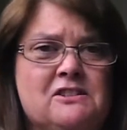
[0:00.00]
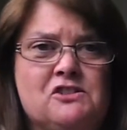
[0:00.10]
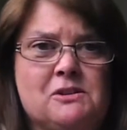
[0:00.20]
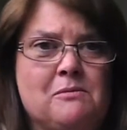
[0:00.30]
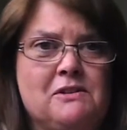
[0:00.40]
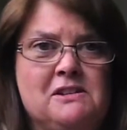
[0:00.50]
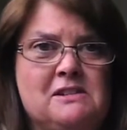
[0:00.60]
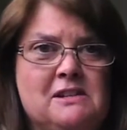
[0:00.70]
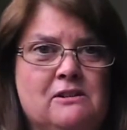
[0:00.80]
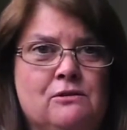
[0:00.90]
And there's some of these
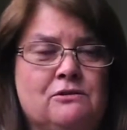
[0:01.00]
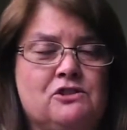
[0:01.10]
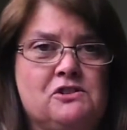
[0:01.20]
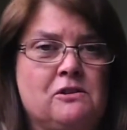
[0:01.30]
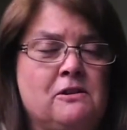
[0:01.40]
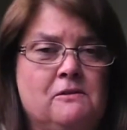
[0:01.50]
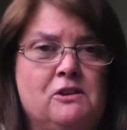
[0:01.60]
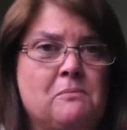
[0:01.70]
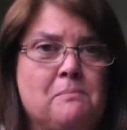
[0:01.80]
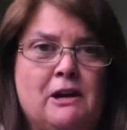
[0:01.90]
technologies that
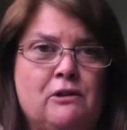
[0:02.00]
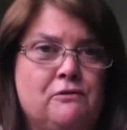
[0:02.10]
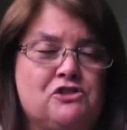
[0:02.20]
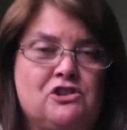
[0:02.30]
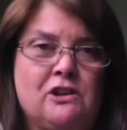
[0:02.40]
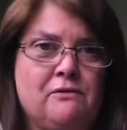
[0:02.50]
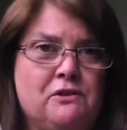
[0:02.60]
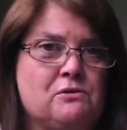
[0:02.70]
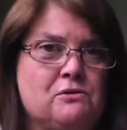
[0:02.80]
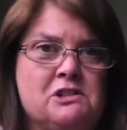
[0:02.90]
you can buy off the shelf
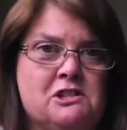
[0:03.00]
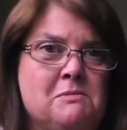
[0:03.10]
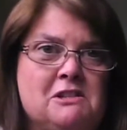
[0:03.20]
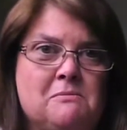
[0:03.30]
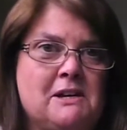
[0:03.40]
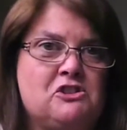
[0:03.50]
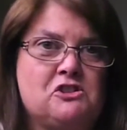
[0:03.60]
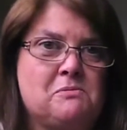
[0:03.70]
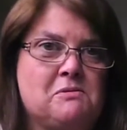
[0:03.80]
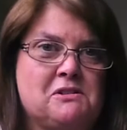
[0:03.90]
that don't need to be
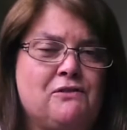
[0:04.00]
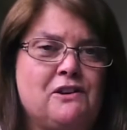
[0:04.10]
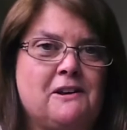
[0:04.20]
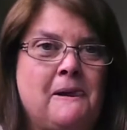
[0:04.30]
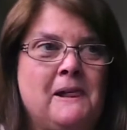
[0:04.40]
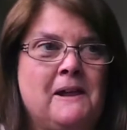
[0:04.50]
dementia specific.